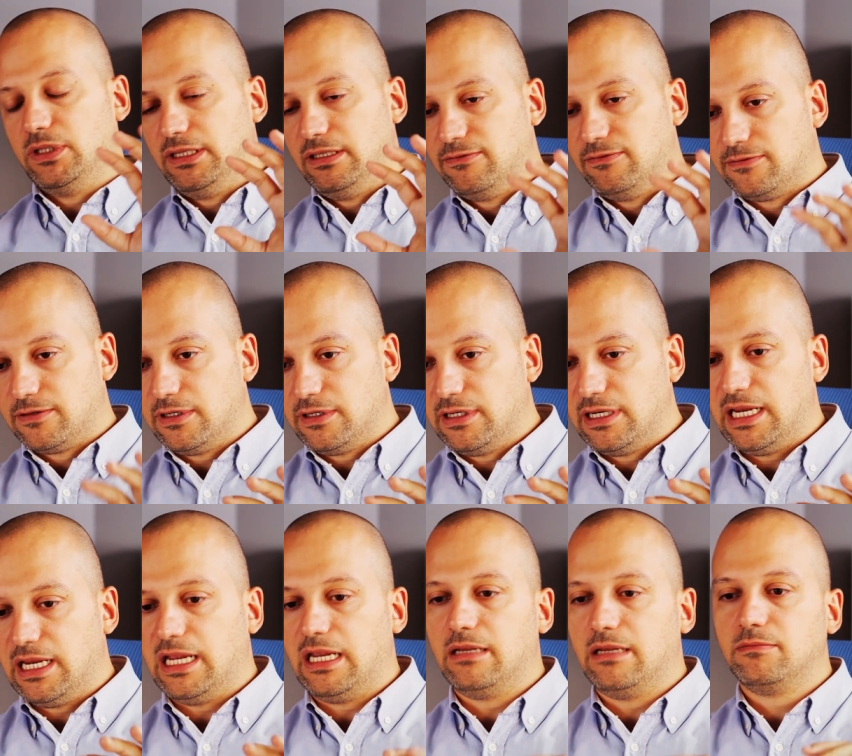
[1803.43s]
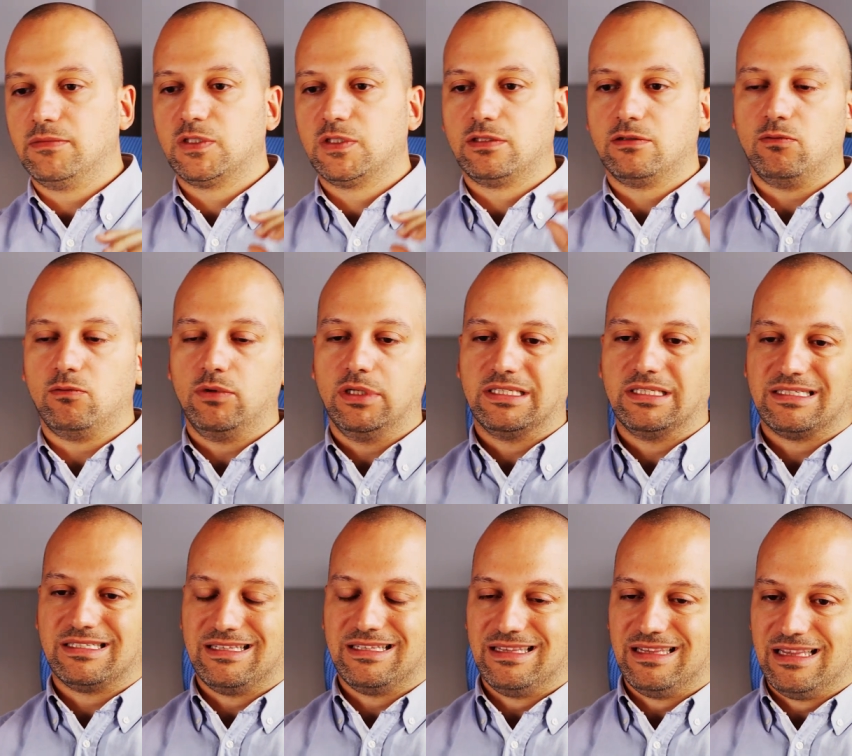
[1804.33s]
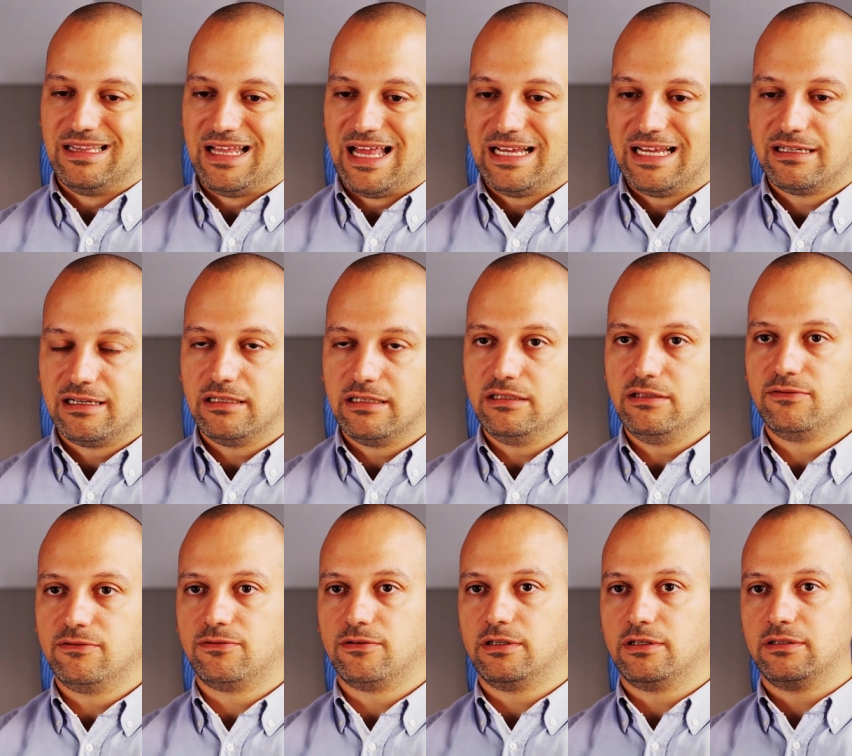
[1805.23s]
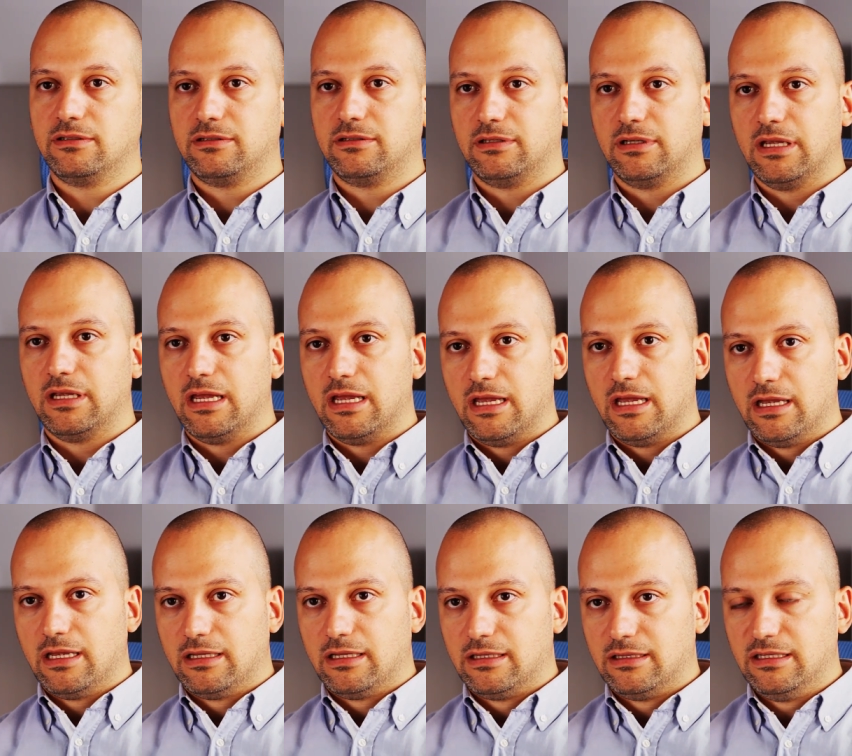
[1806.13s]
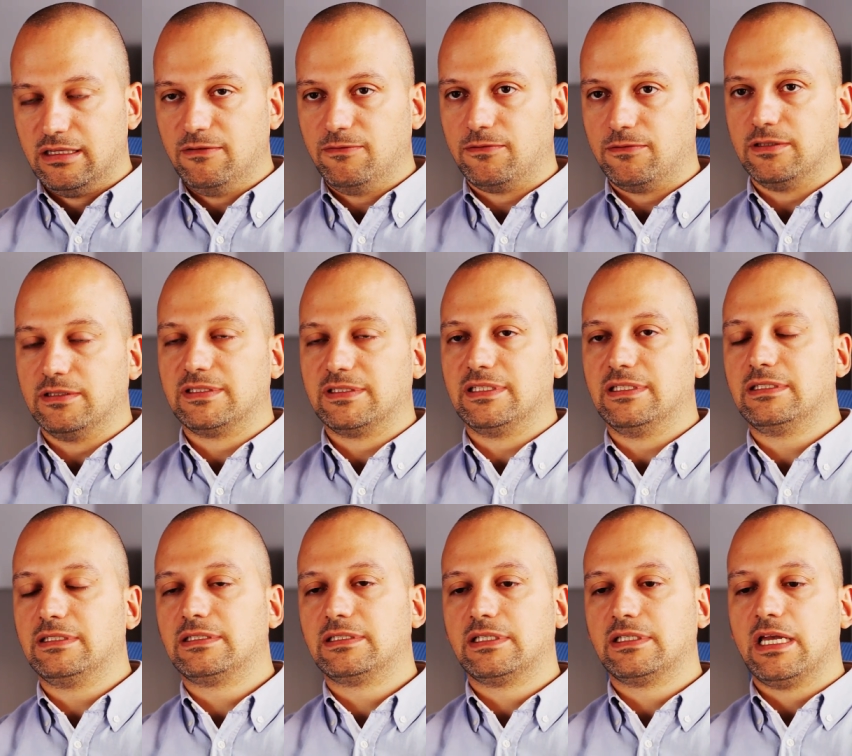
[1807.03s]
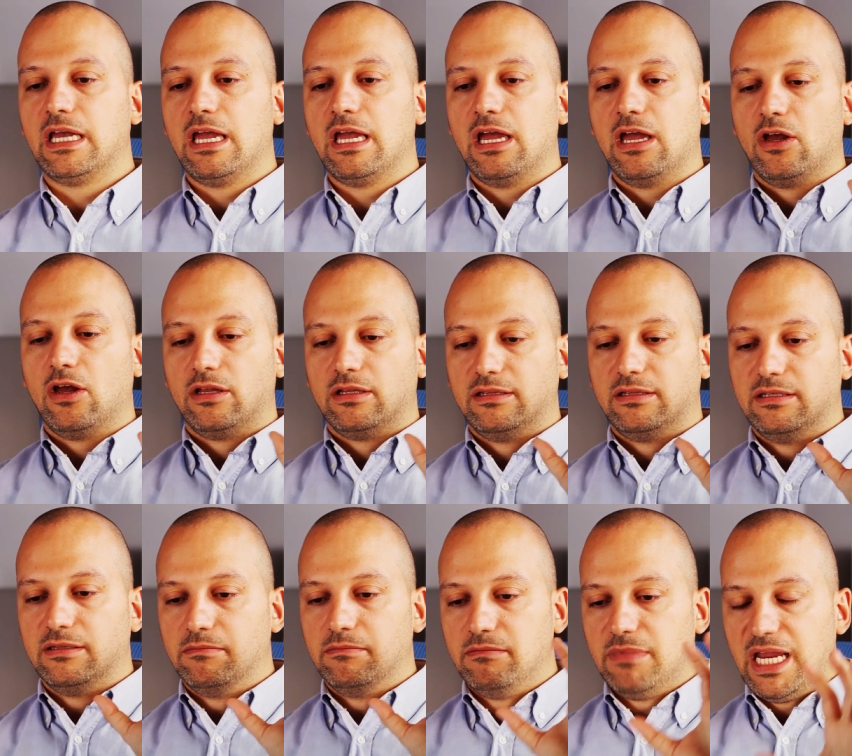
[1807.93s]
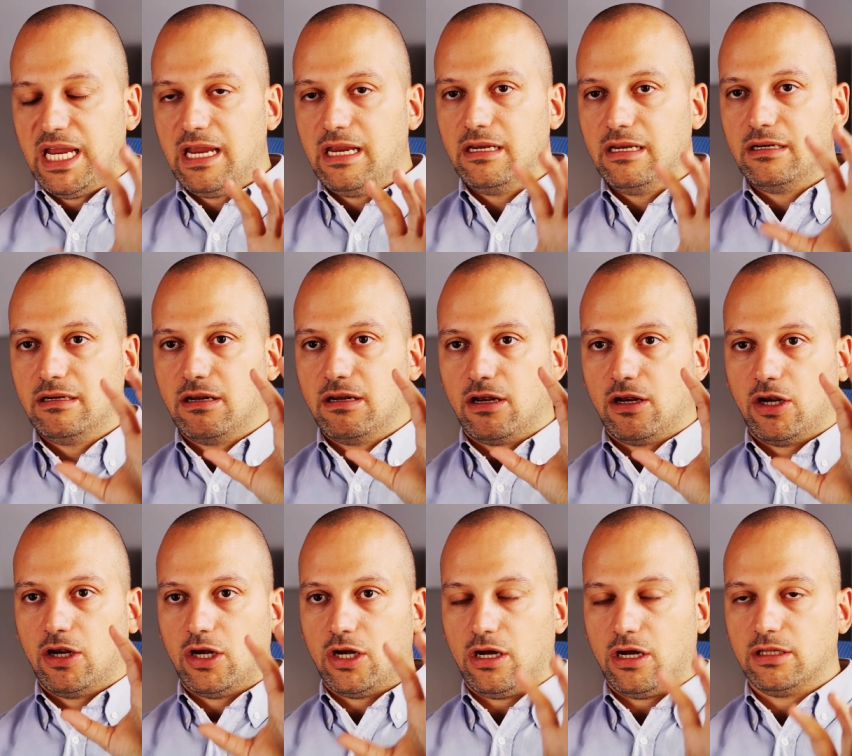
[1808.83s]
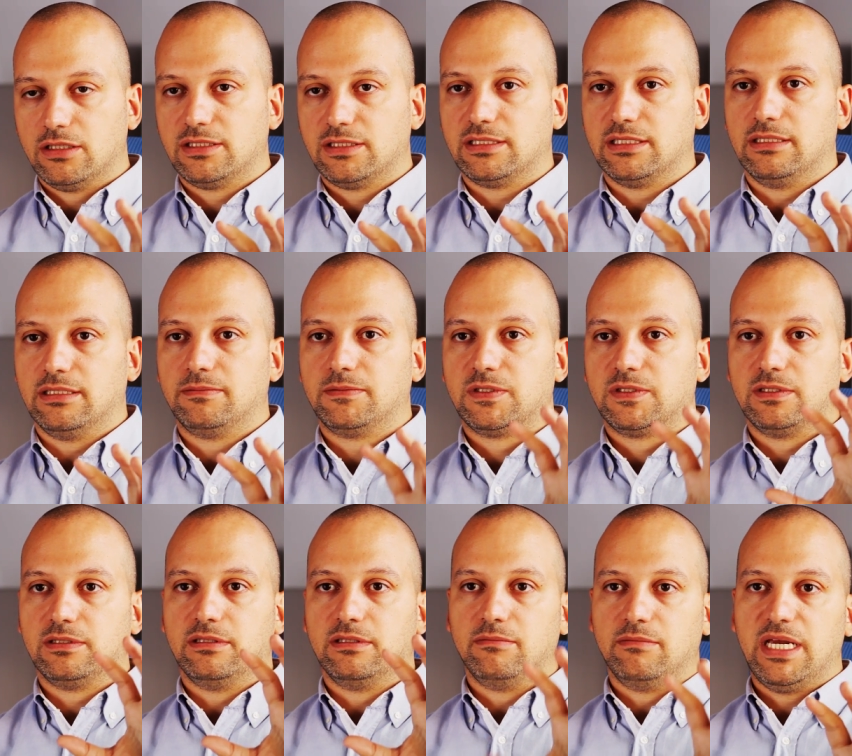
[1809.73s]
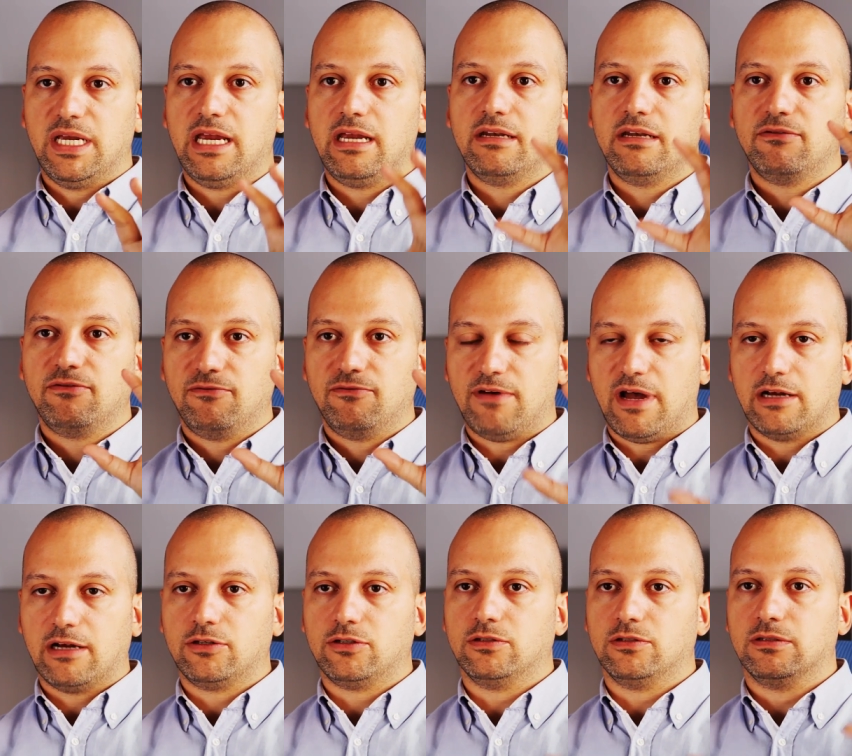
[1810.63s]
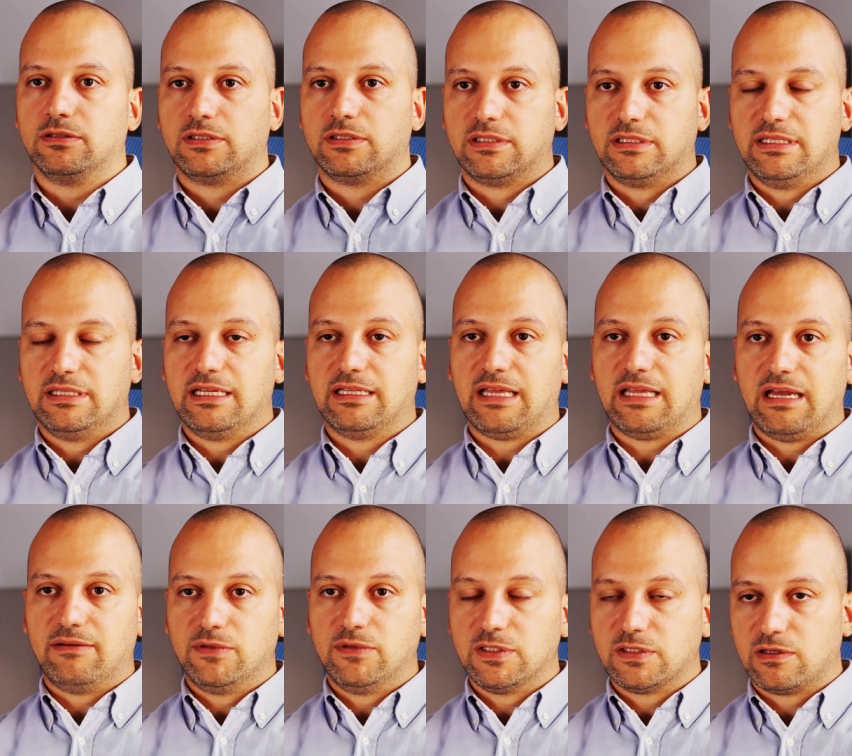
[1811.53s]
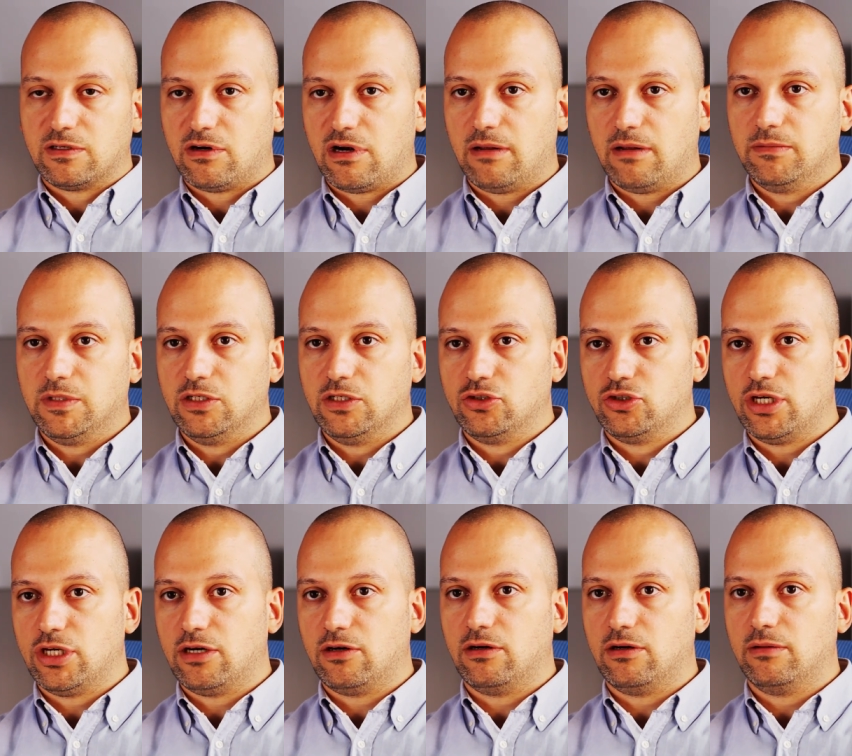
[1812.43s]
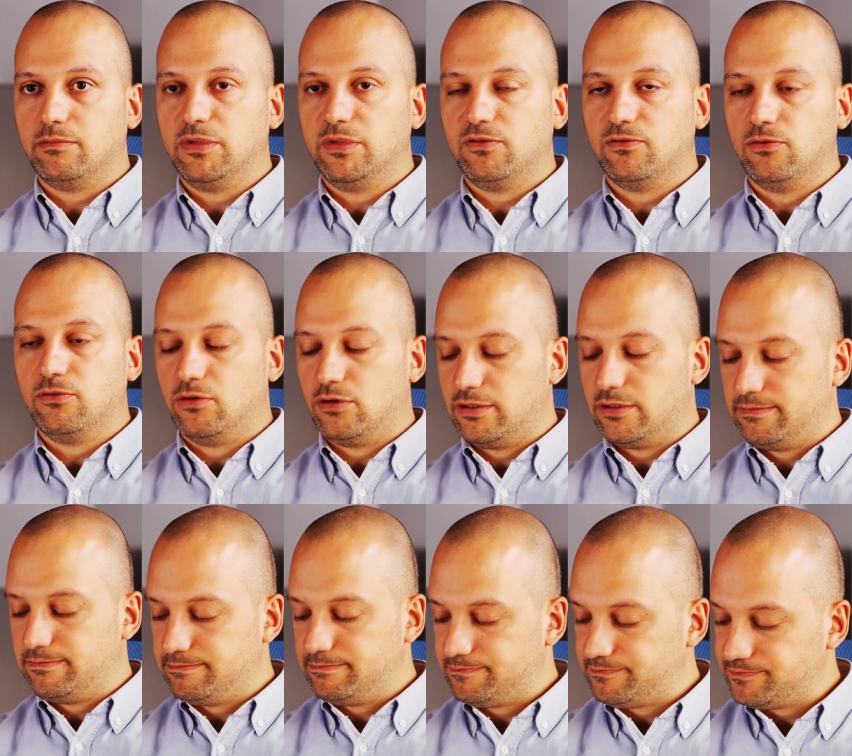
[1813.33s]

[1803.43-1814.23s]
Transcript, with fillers: with different names, with slightly different differences, the main concepts, the main functions that I've described in general before.